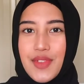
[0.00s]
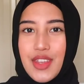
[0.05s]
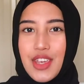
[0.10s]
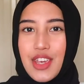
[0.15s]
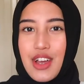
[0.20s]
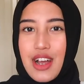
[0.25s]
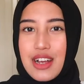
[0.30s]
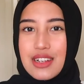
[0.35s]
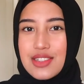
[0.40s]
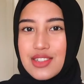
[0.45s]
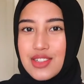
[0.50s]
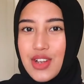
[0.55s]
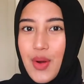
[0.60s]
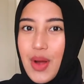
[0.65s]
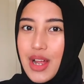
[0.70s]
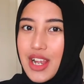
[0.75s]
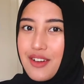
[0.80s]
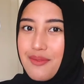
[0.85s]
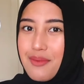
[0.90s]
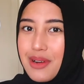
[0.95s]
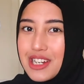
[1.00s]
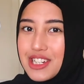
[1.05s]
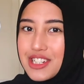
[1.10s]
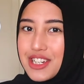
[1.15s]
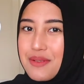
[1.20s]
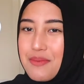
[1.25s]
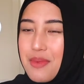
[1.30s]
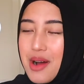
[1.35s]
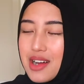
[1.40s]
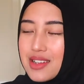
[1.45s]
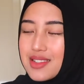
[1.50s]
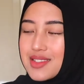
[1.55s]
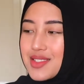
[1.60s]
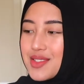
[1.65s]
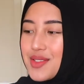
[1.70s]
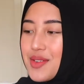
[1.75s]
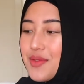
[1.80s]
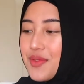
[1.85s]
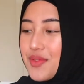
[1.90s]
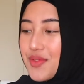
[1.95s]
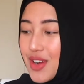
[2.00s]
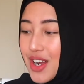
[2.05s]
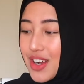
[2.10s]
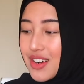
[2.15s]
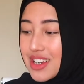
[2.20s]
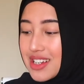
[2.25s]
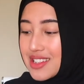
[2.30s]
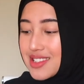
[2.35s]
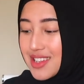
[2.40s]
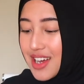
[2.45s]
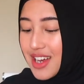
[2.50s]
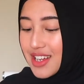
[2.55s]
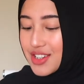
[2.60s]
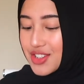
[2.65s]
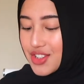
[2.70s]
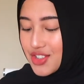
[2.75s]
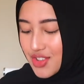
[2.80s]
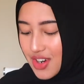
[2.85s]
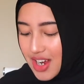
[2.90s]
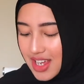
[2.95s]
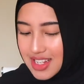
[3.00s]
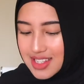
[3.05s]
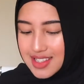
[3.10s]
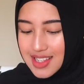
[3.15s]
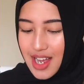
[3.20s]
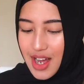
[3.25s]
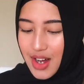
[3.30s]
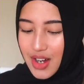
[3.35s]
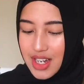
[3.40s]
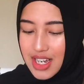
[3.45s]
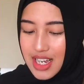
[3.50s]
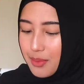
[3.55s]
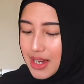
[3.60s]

You guys know I love my sheet masks, so I'm very excited to try this out.